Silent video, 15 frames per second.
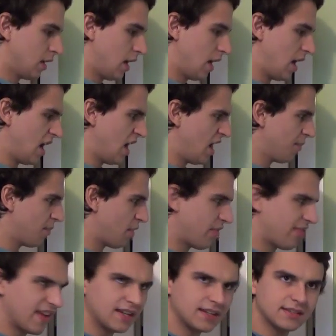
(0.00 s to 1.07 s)

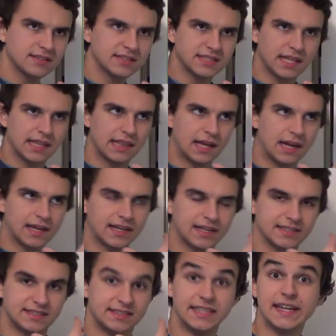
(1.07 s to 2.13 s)
Things
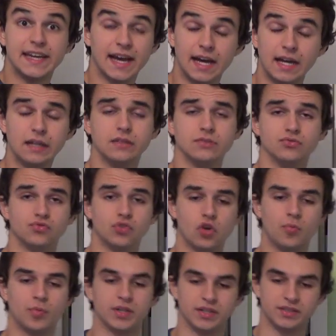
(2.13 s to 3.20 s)
like deer,
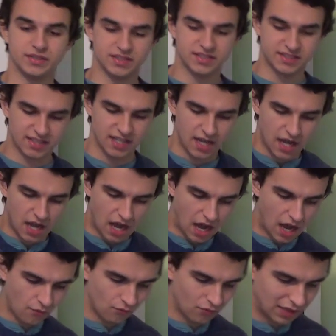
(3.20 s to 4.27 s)
ruminants,
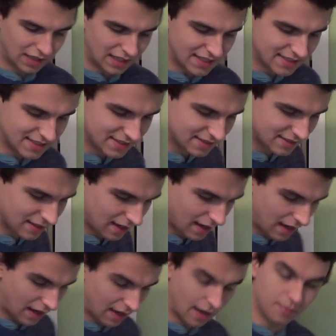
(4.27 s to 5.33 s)
release
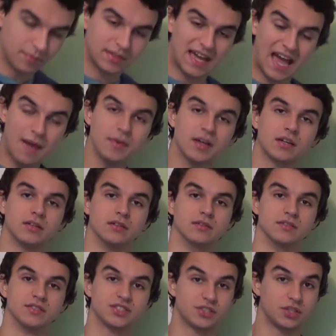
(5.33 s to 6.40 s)

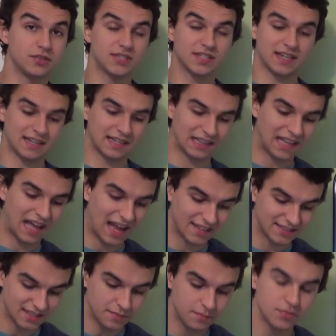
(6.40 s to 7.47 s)
chemicals using a
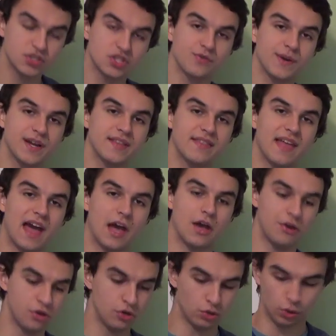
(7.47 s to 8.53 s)
gland in between their
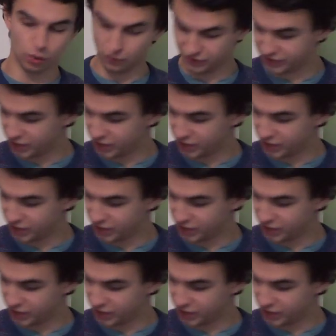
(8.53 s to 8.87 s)
hooves,